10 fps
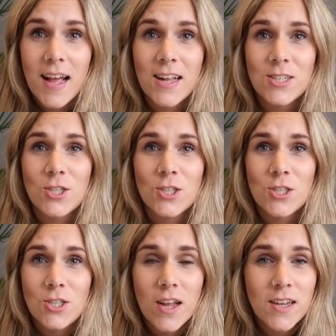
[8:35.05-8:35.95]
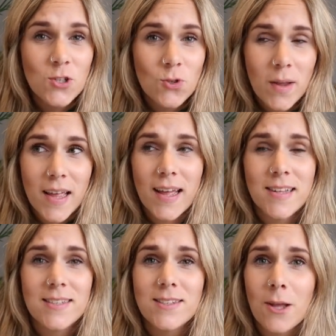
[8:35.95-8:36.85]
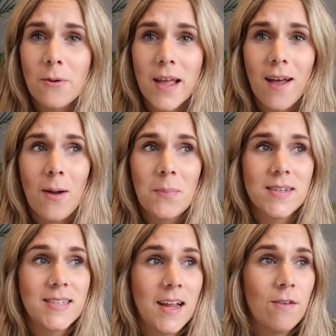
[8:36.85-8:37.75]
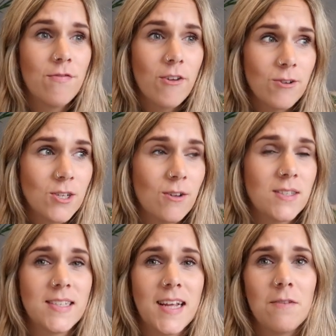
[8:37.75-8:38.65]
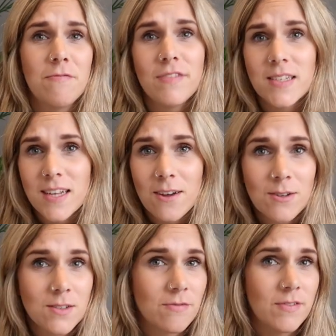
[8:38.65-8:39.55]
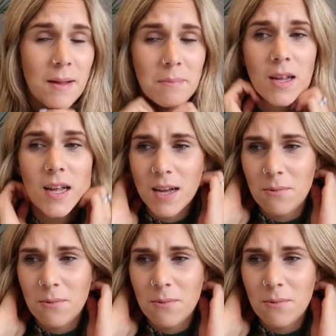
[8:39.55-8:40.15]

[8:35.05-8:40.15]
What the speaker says: And so just enjoy it and soak it up and take photos and take videos of them